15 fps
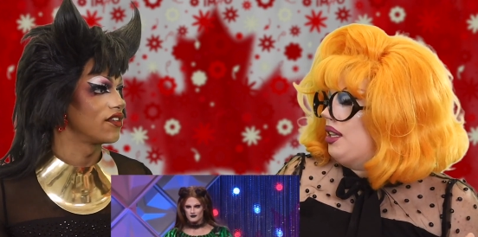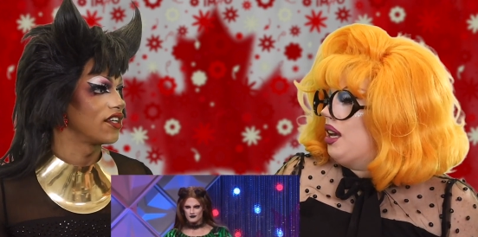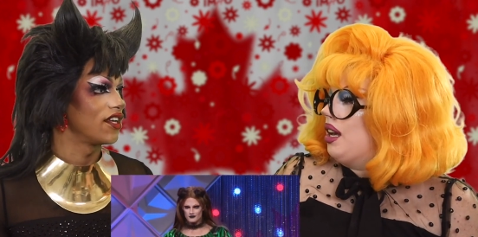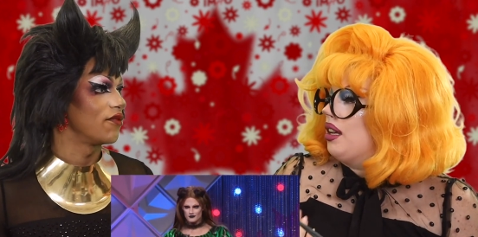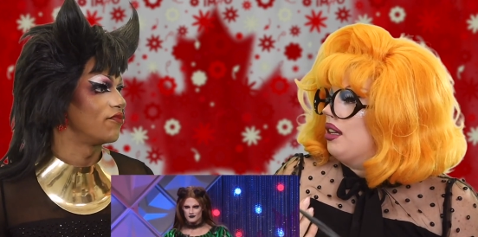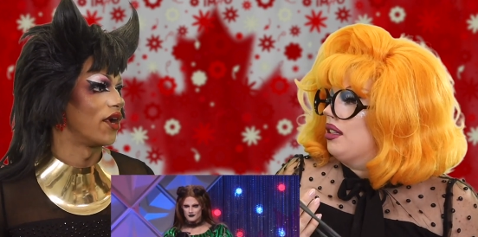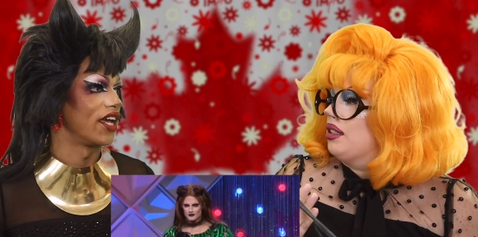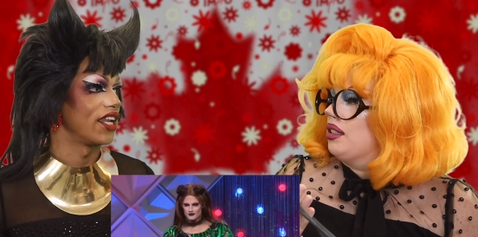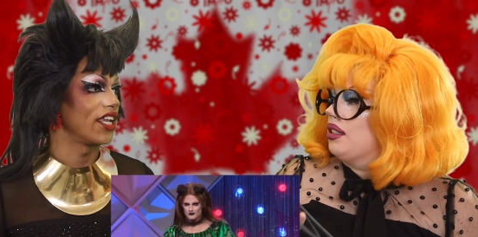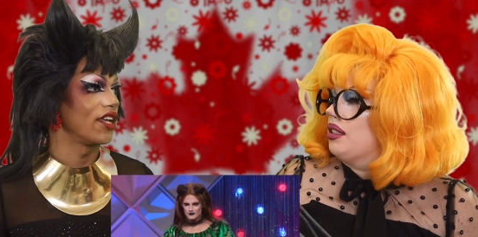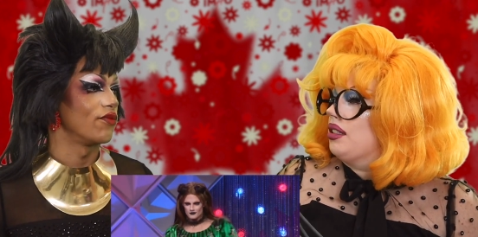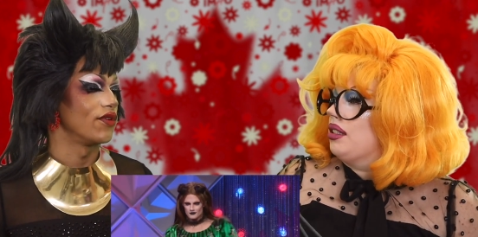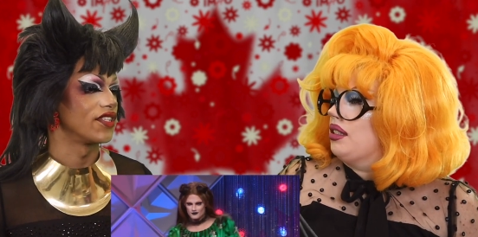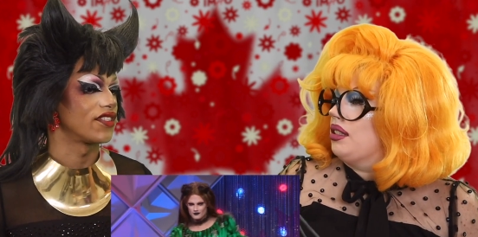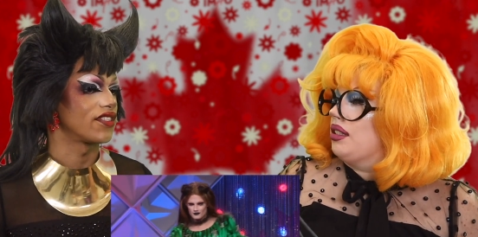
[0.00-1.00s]
Speaker 1: Yeah. But
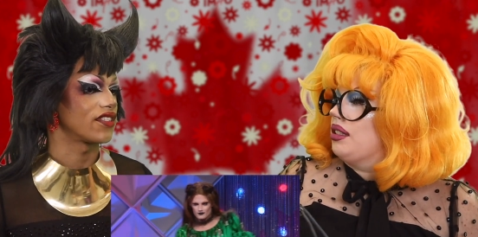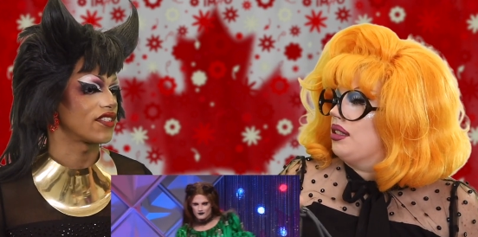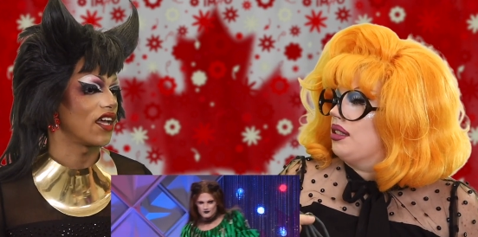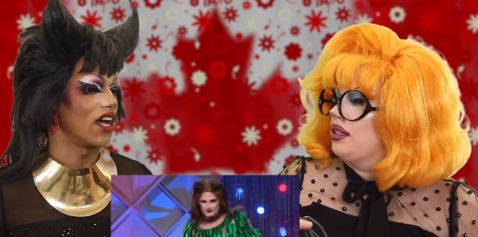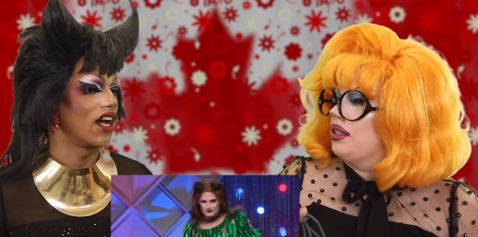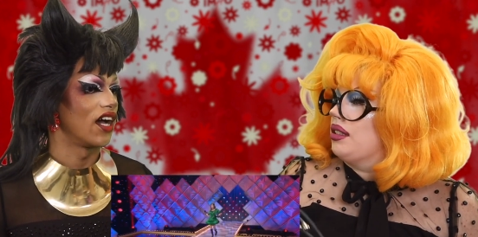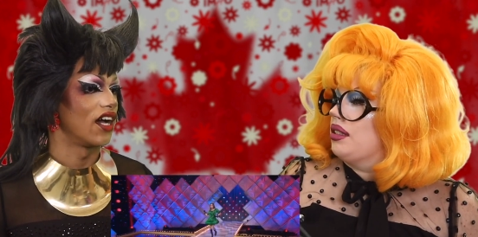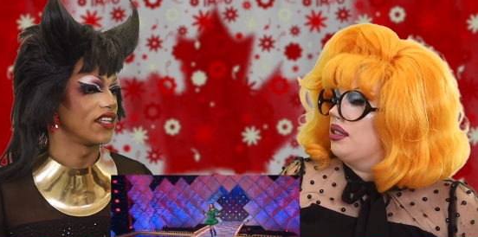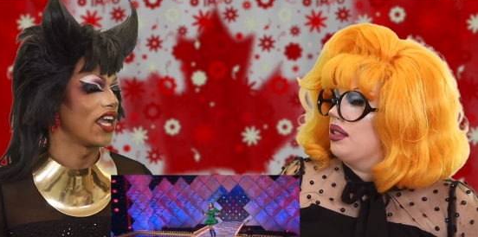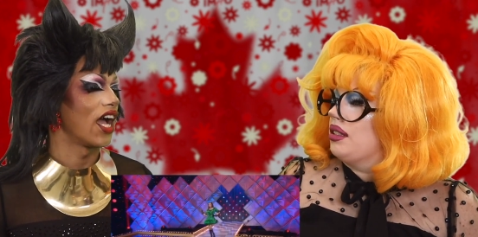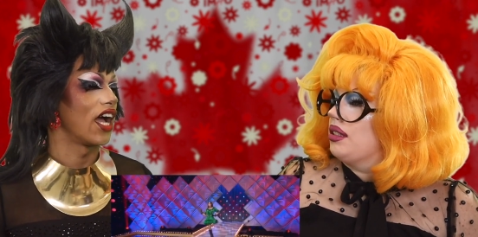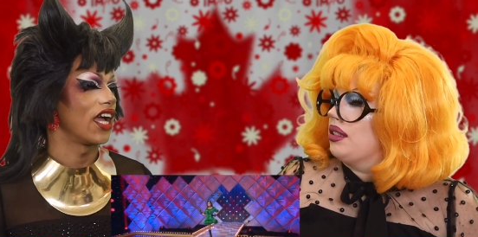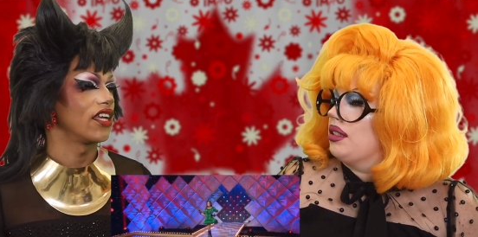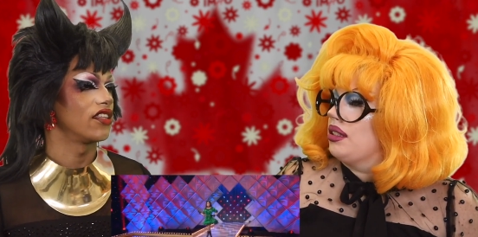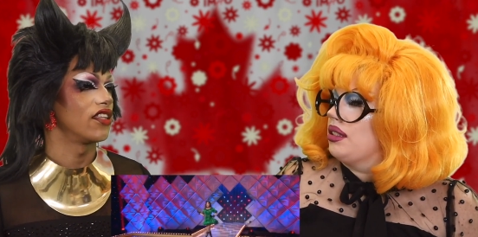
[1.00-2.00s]
it was, uh,
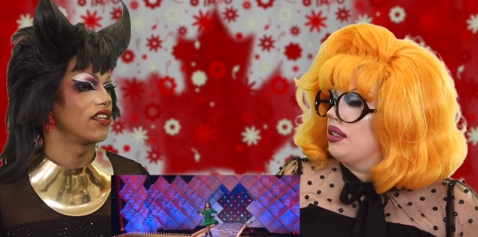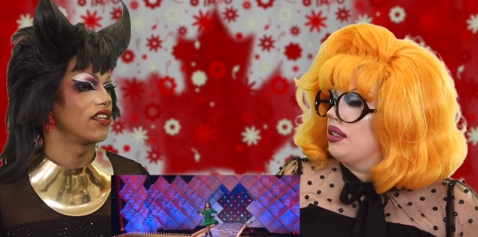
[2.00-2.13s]
yeah, it,